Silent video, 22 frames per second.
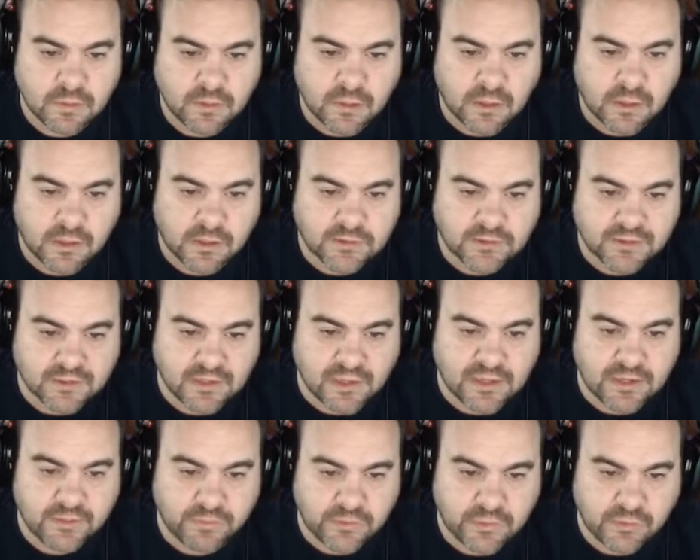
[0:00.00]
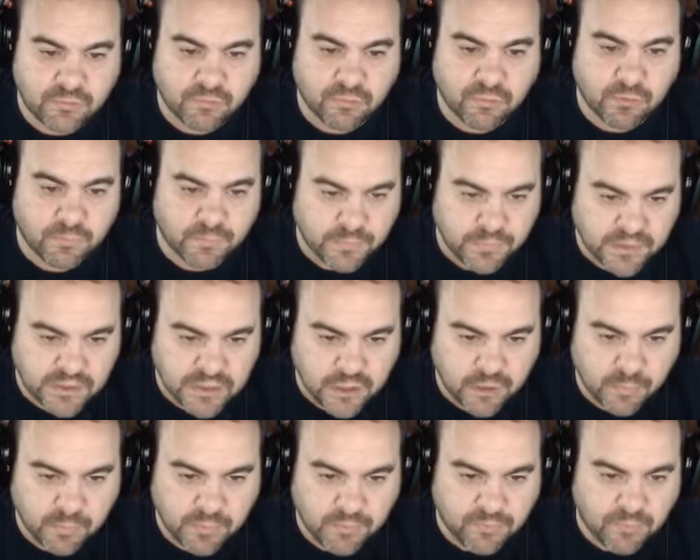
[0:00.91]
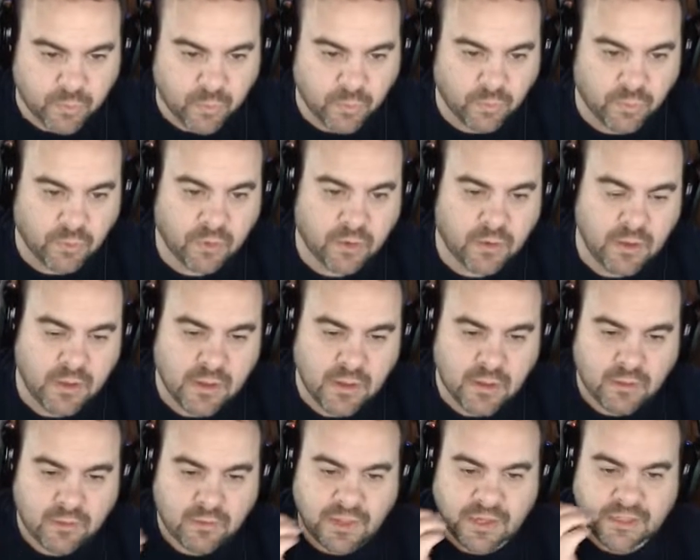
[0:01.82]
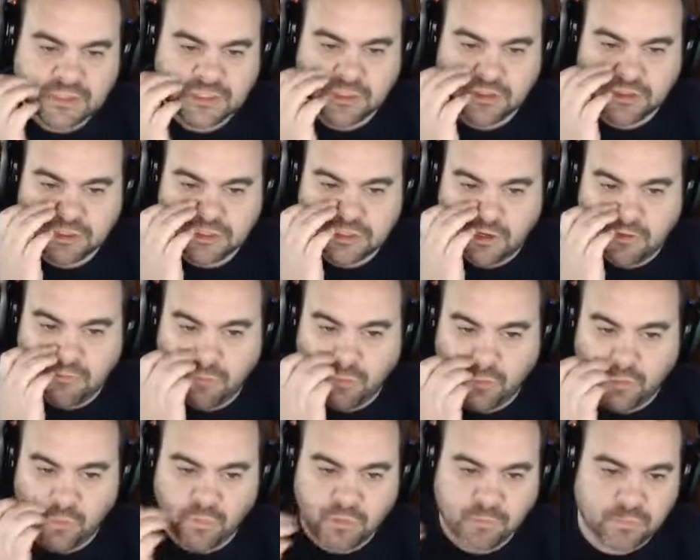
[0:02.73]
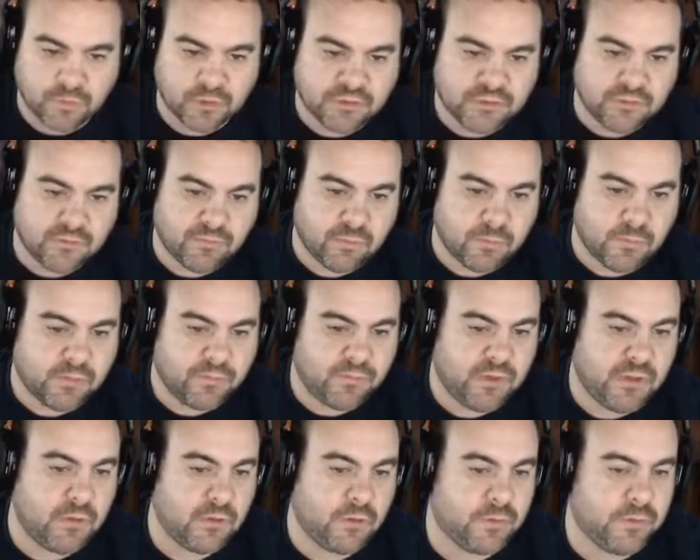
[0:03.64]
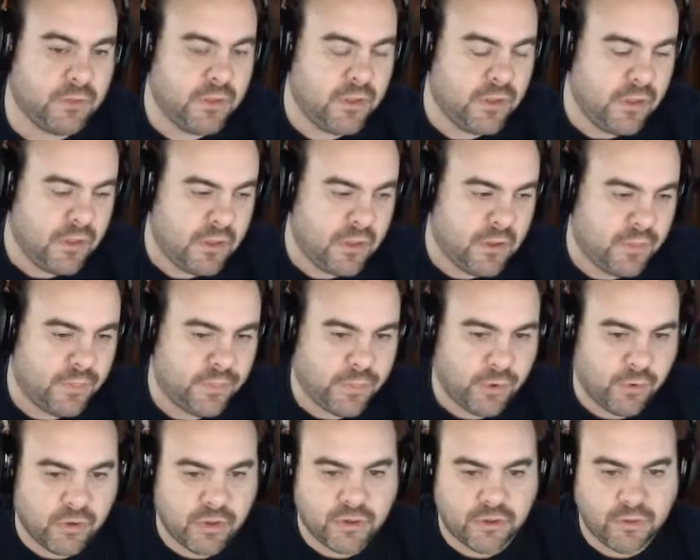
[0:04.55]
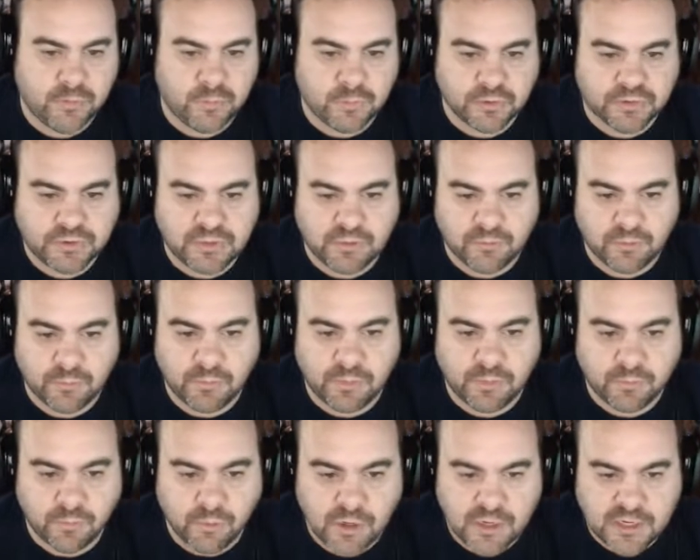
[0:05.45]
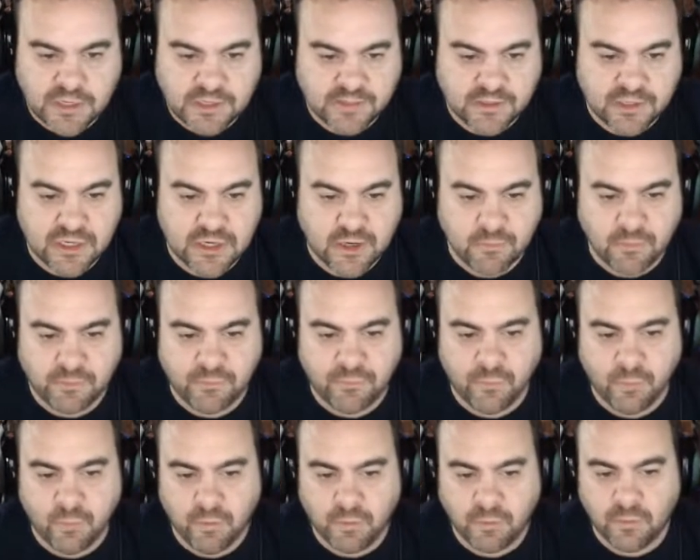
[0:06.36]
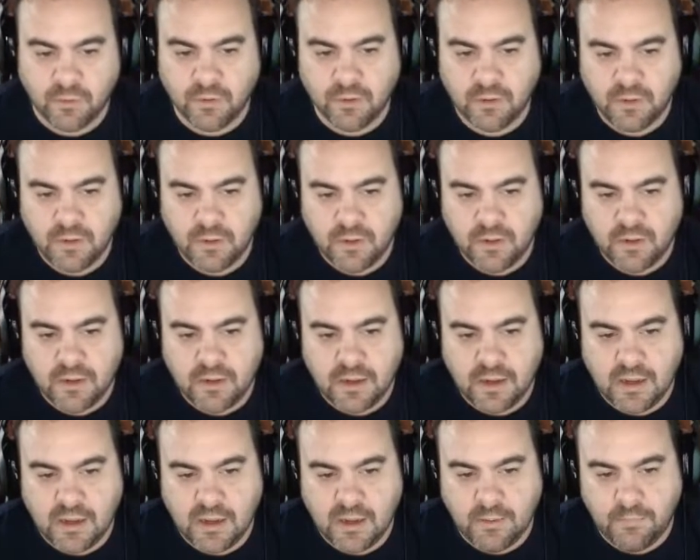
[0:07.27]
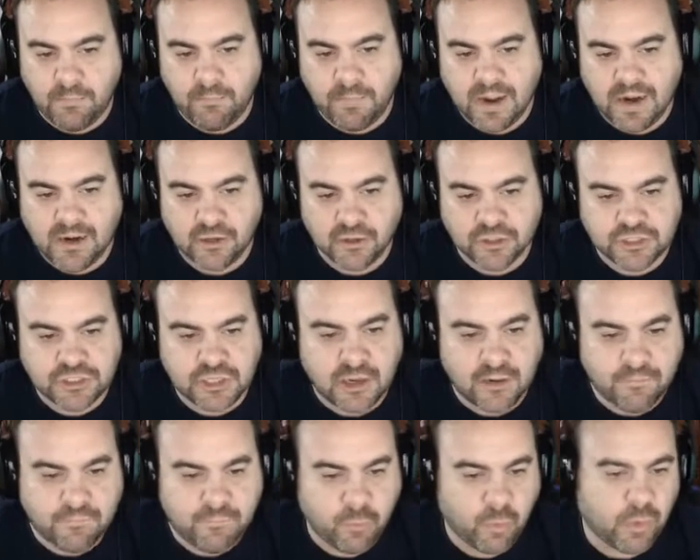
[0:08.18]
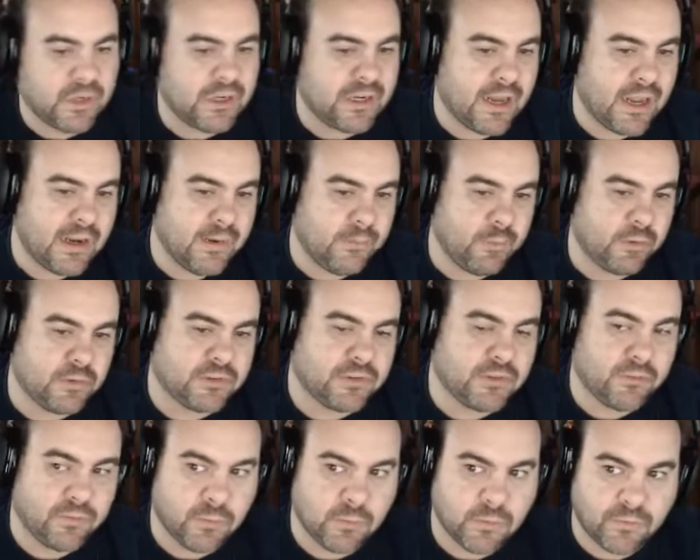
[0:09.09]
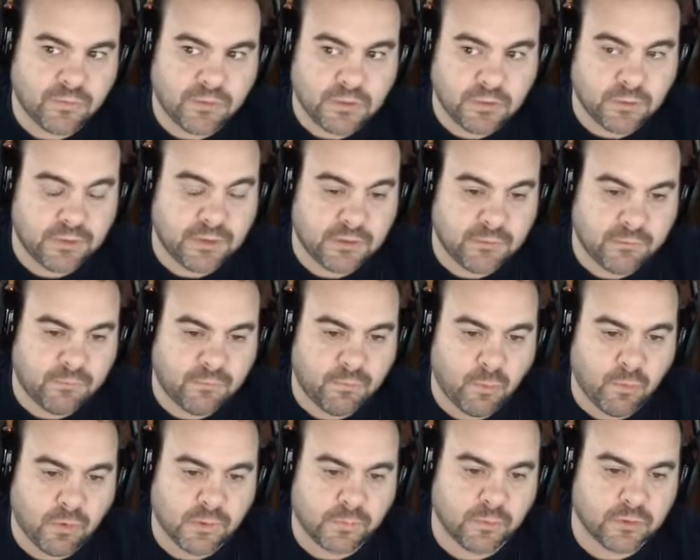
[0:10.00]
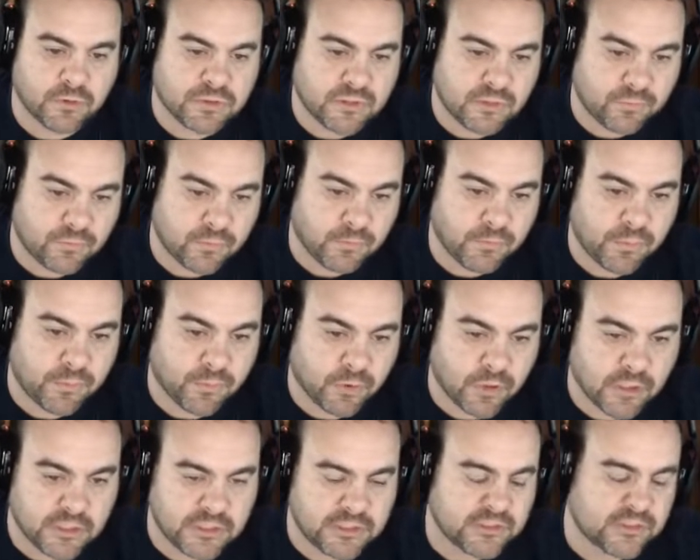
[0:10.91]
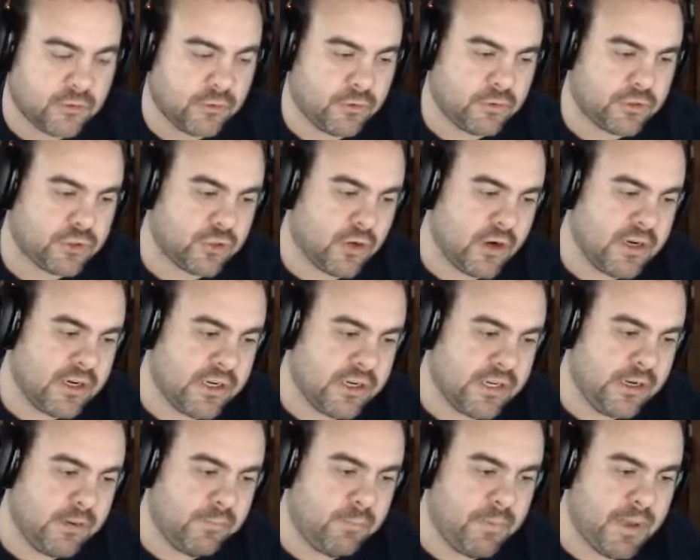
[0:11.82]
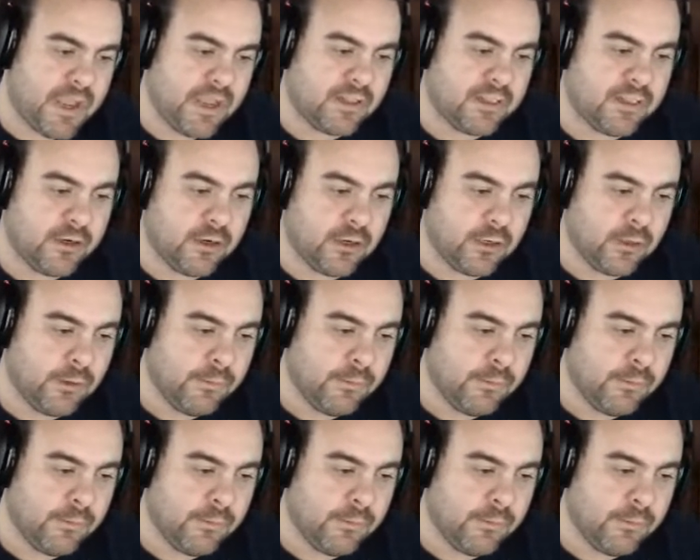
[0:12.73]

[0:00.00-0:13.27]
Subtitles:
slightly from the year before. Last year, he shot 41% from the field, 32% from three. The year before, Meyer shot 49% from the field and 40% from three. So they're trying to get him back there,